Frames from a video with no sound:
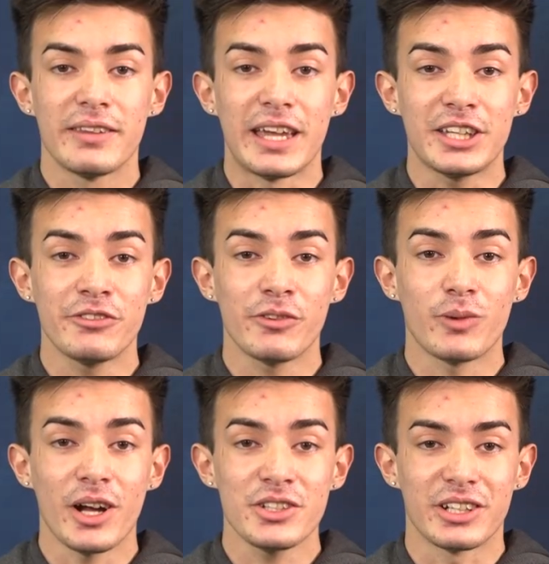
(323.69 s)
Thank you for
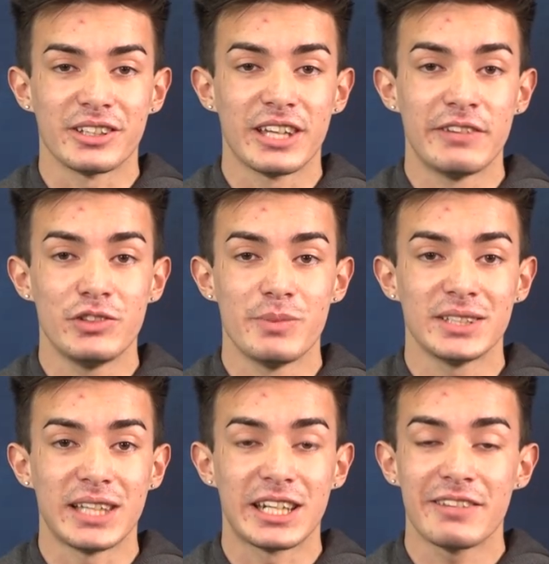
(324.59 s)
watching. If you
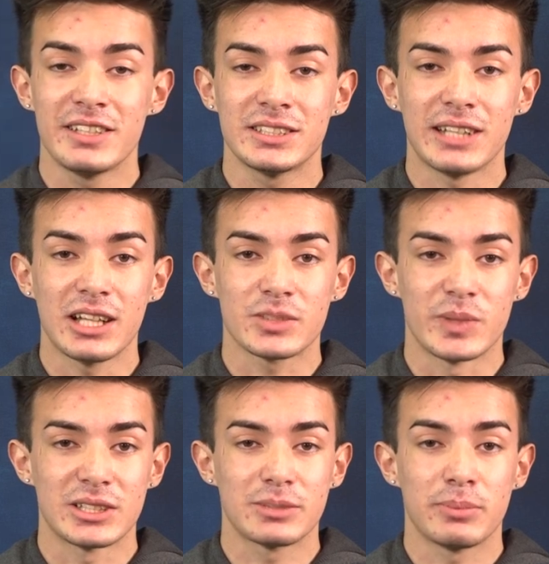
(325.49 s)
missed any of these
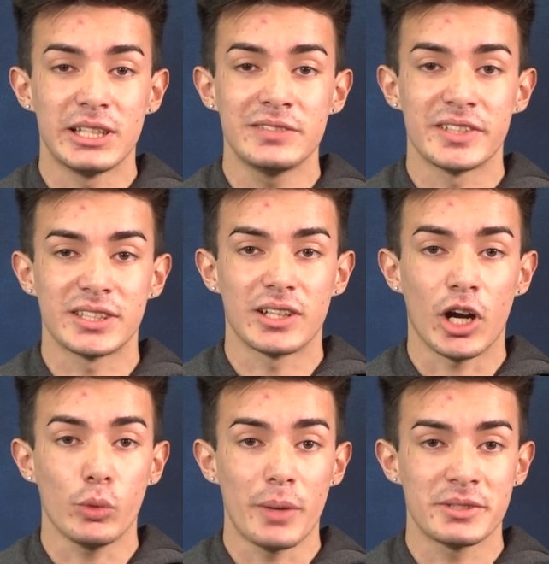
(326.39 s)
announcements, please visit
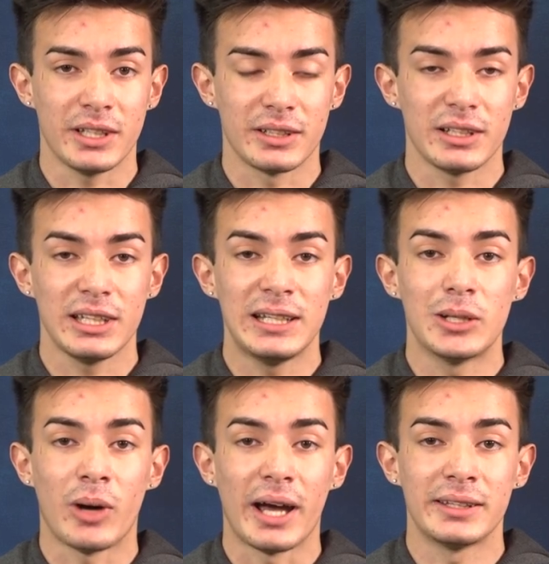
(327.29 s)
our website,
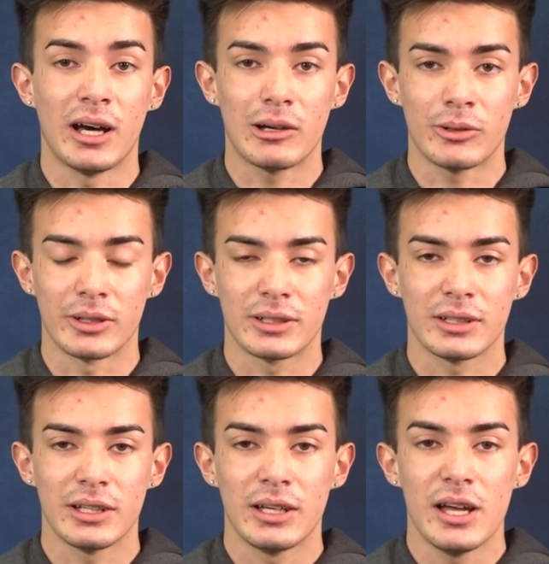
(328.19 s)
hilohigh.org.
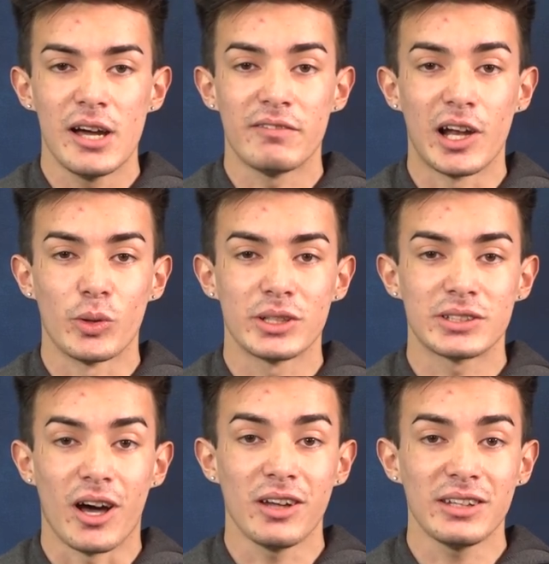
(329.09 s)
Follow
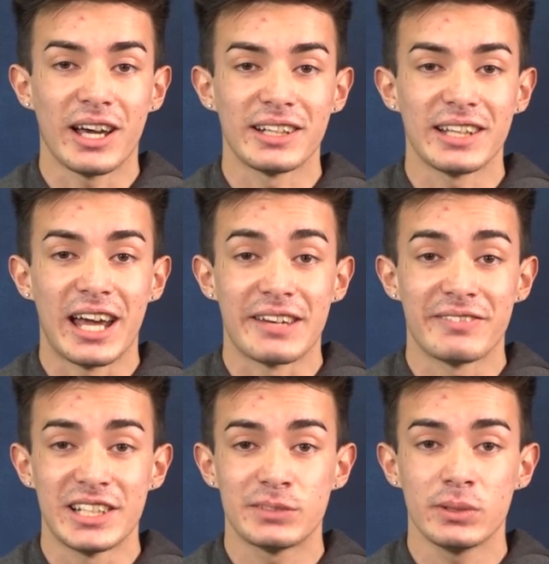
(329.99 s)
us online at
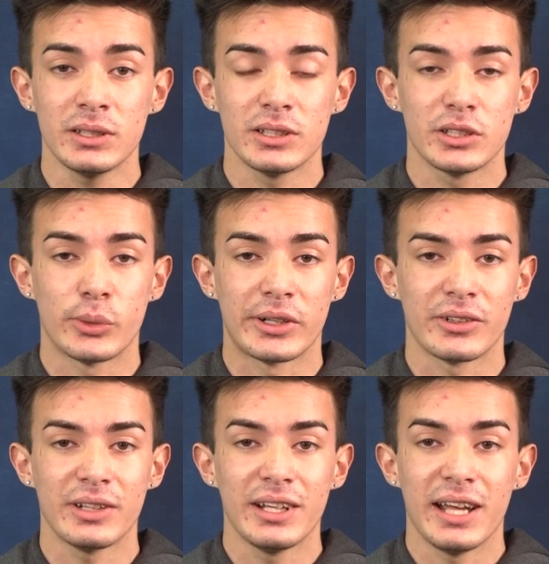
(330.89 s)
Facebook,
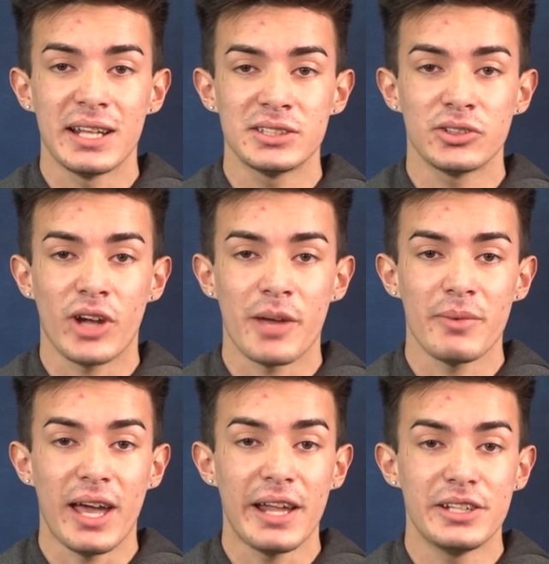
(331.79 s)
Twitter, Instagram,
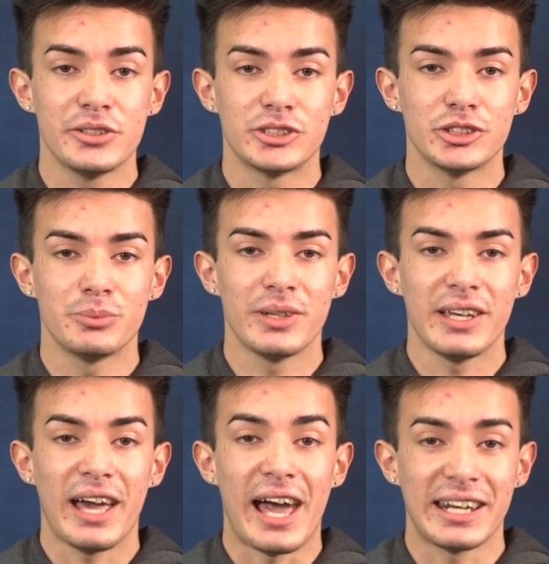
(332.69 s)
and YouTube
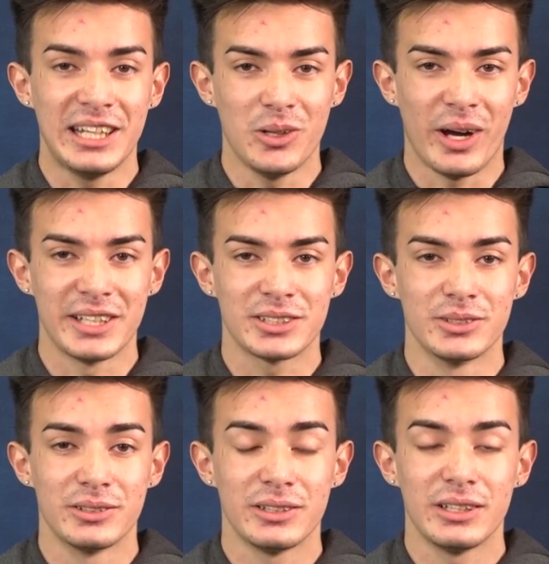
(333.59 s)
at Hilo High
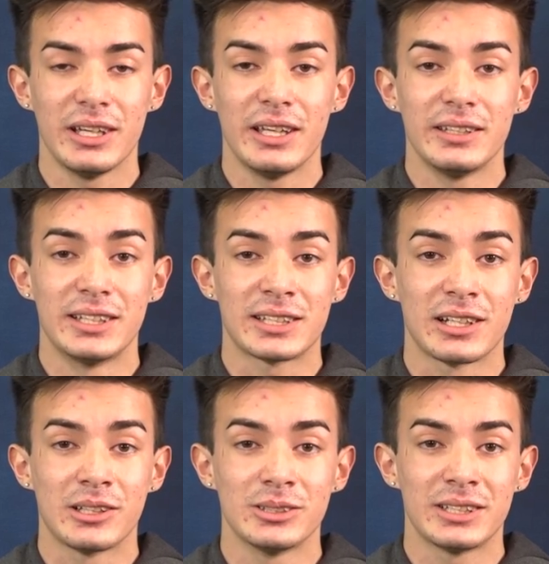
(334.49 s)
School. This
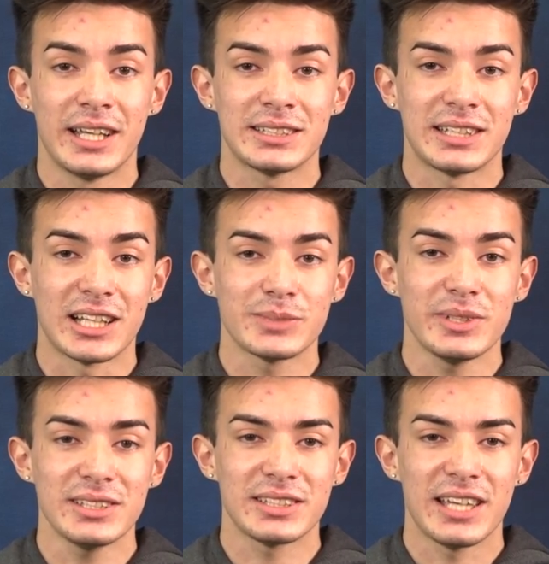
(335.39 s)
concludes today's
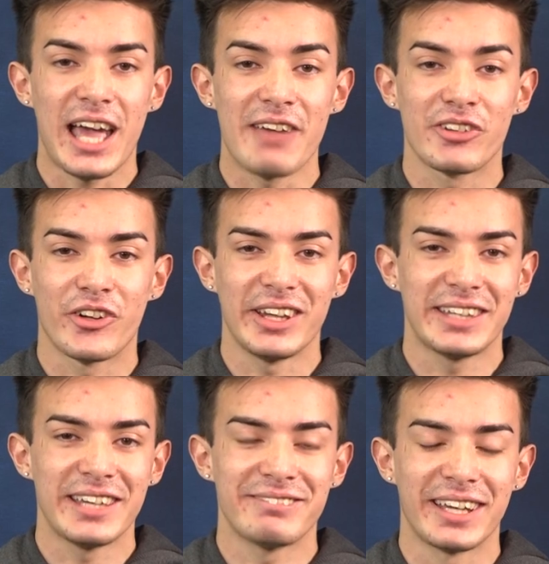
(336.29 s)
announcements. Have a
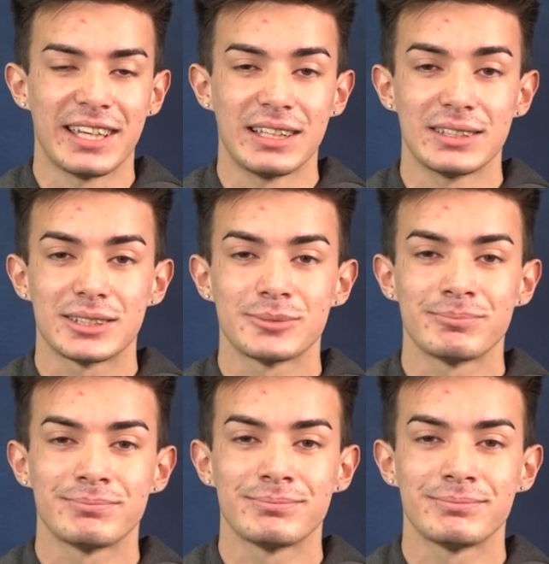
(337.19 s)
great day, Vikings.